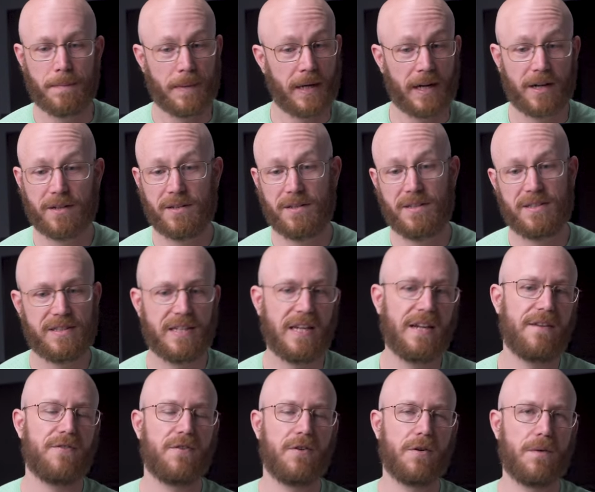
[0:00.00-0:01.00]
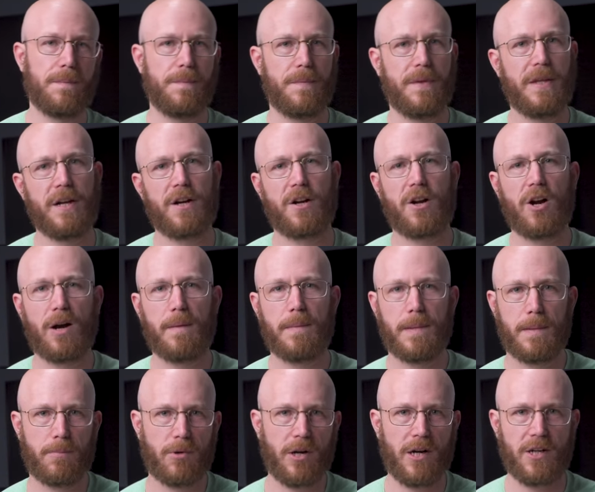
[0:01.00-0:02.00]
apparently safer than a
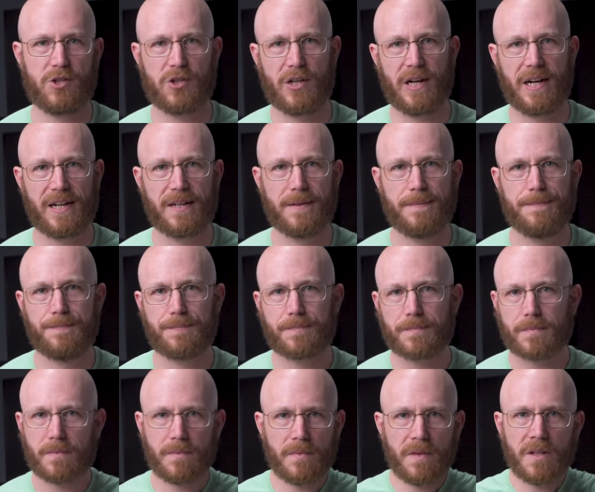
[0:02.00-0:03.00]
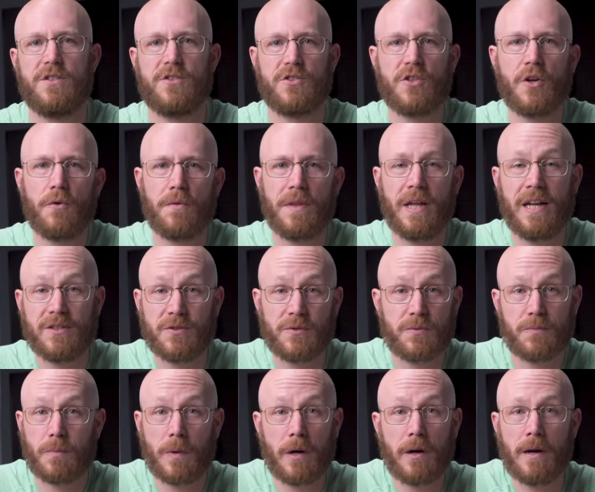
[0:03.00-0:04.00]
carbon brake track. So
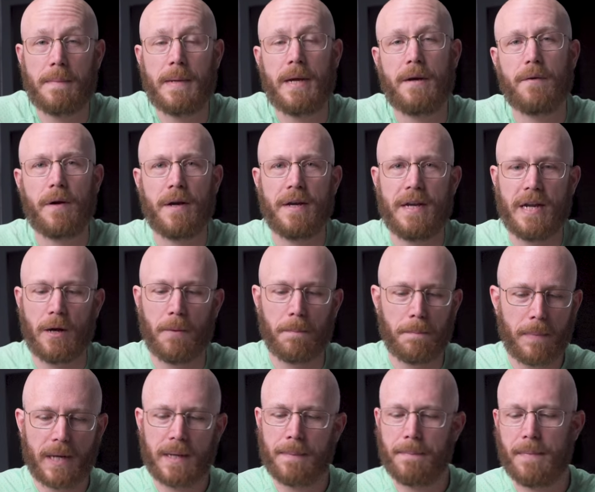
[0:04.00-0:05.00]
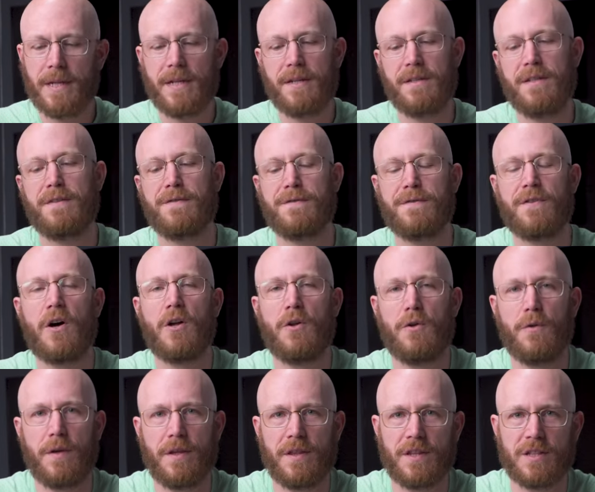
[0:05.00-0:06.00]
that's where I'm at right now. But immediately
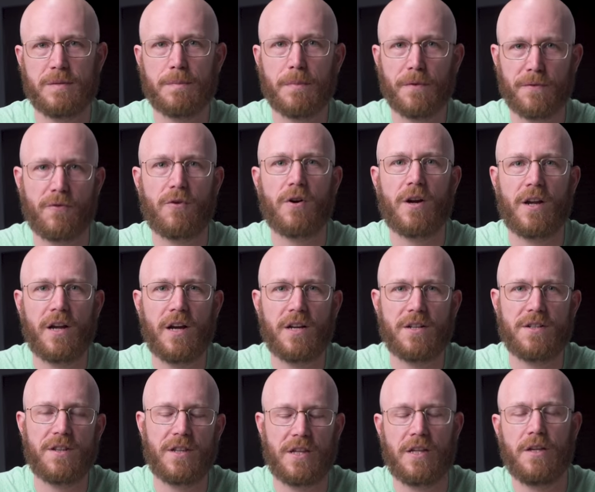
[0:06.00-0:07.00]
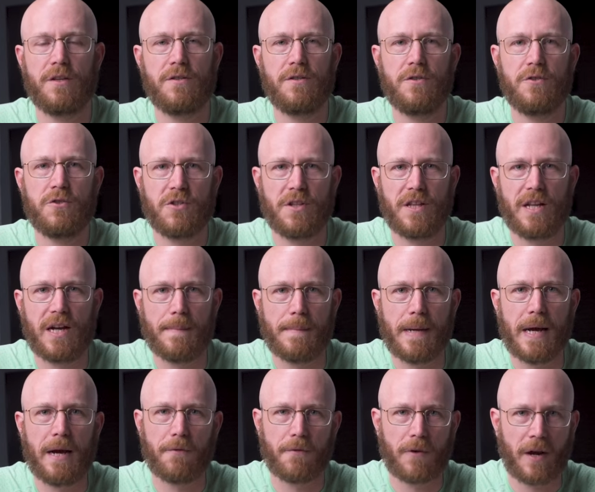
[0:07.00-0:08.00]
following this, before I got to the conclusion that I'm
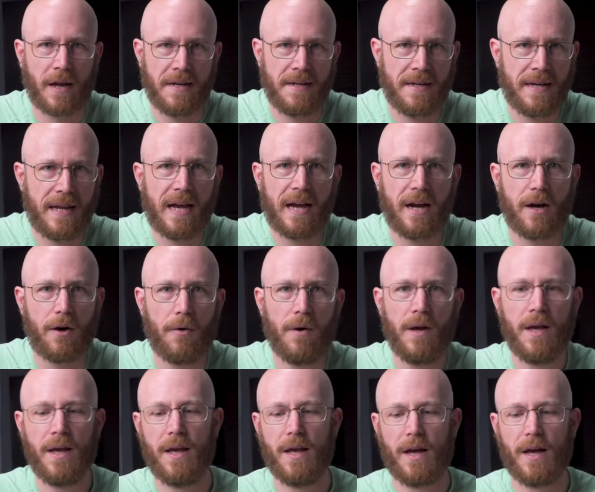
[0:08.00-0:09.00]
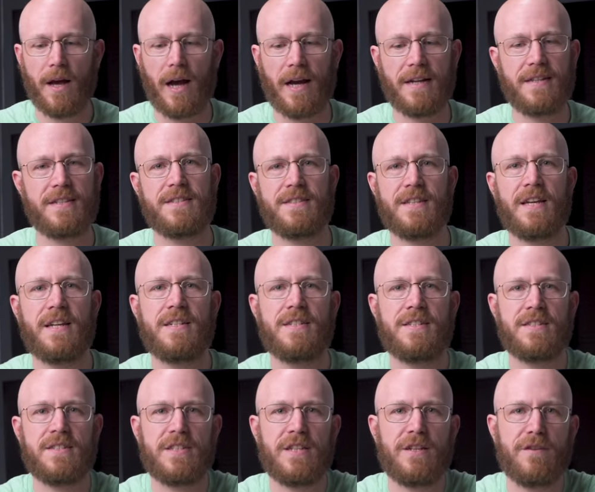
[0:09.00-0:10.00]
at right now, I
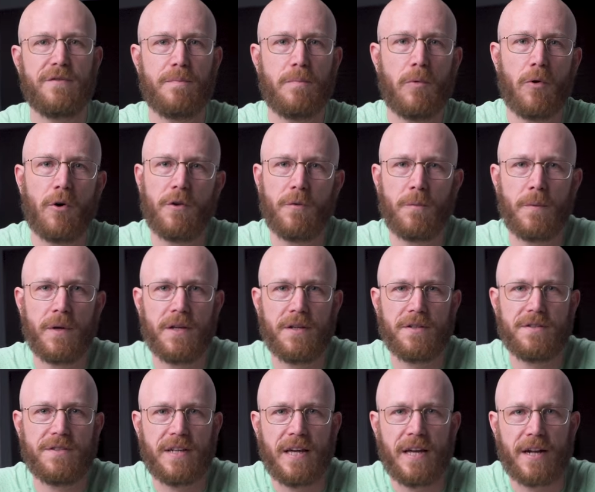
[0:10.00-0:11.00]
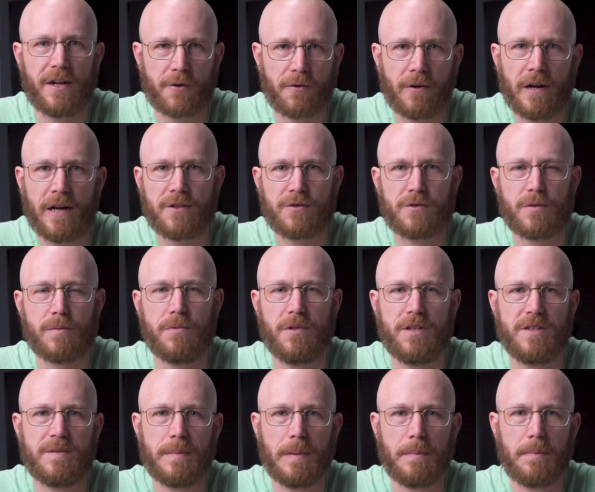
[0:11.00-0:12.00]
decided to see if Boyd Wheels had a crash
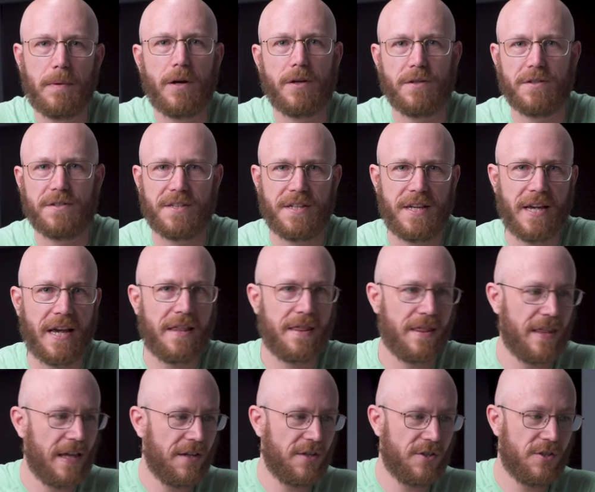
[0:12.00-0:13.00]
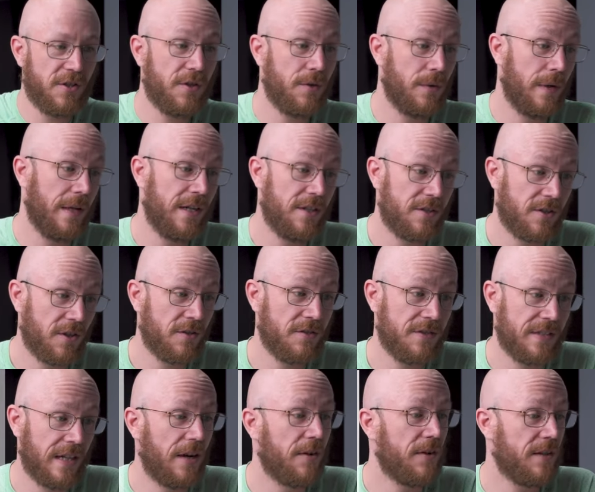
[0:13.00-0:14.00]
replacement policy, and they do. And it
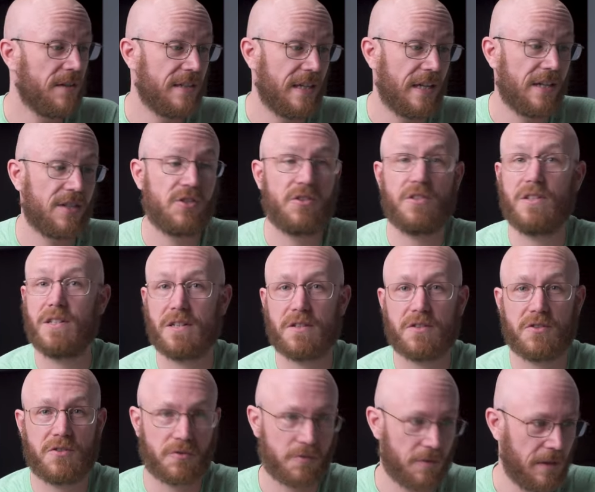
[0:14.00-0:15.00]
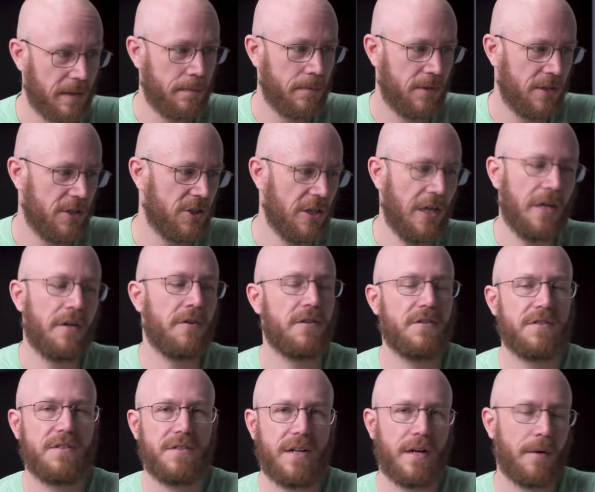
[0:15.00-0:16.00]
turns out it's actually extremely
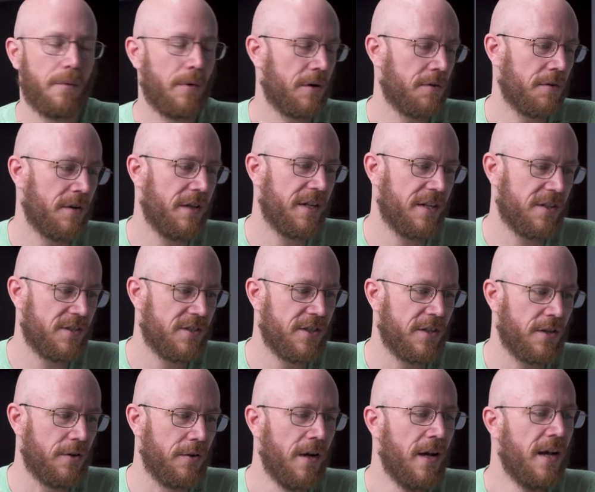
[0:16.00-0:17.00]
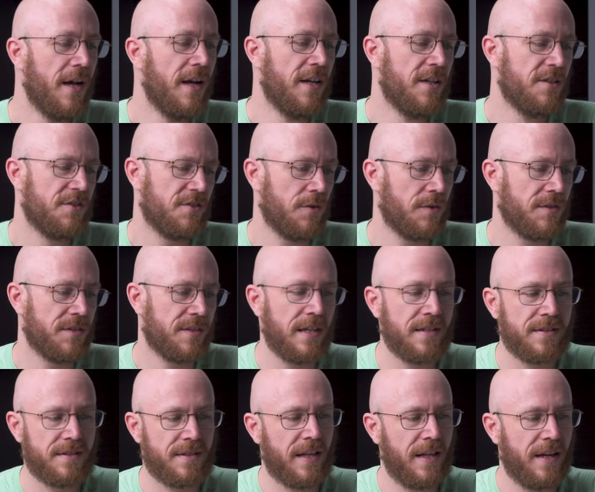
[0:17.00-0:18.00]
generous, and I want to read it to you. So it
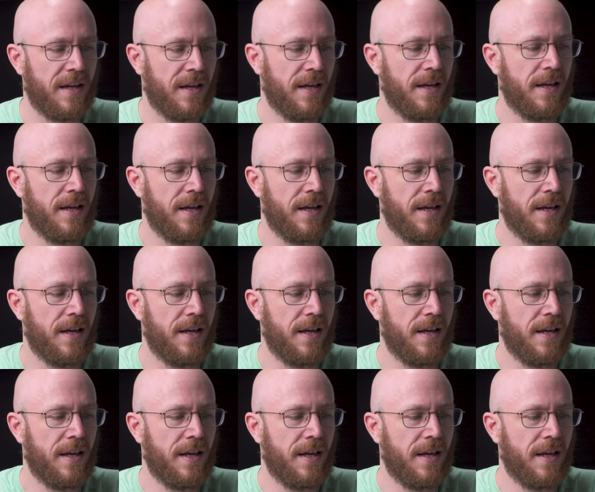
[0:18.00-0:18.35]
says that